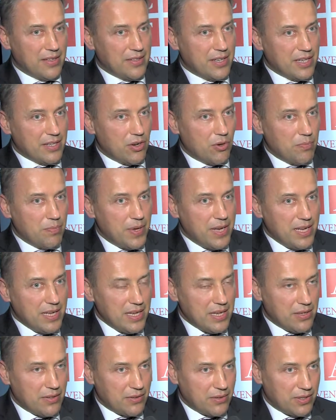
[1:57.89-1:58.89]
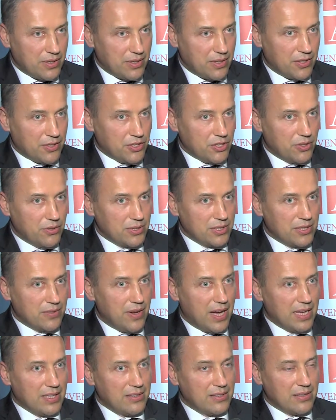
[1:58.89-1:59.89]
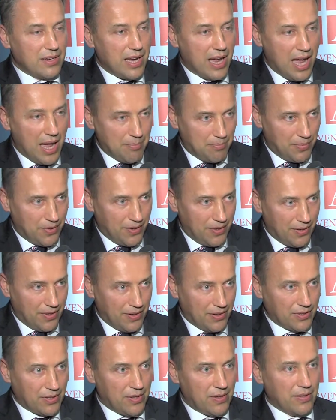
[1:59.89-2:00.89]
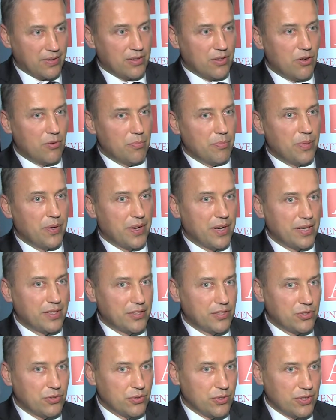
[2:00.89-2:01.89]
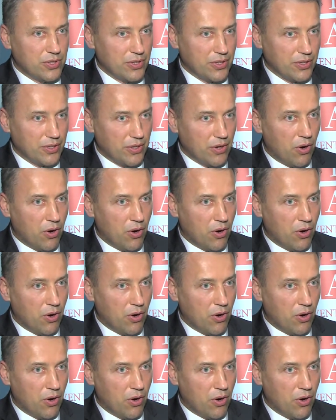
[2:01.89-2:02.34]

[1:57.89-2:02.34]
their opinion shows quite a gap compared to the